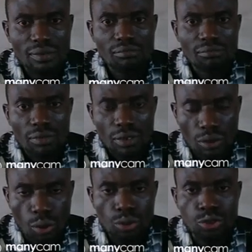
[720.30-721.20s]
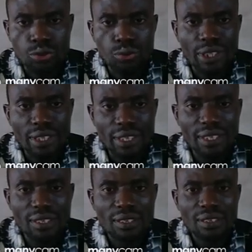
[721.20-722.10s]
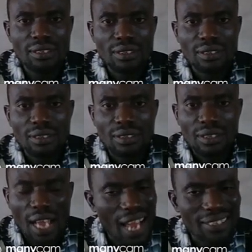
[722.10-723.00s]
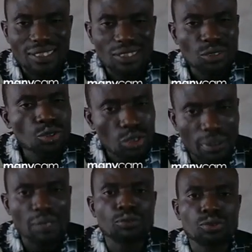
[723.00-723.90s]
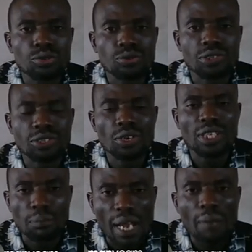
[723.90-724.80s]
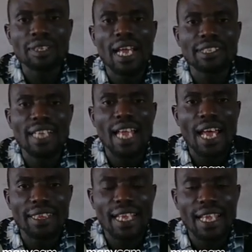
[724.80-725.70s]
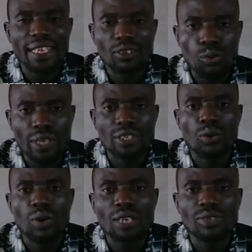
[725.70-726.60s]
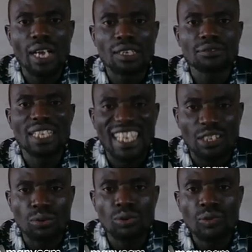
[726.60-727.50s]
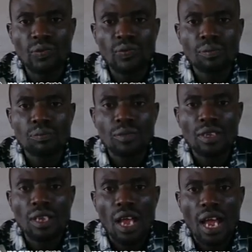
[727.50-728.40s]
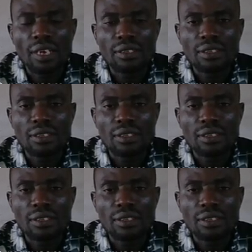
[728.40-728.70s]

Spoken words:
Go through it, and you should be able to do it. All the parameters are there in question one. You are given Q, and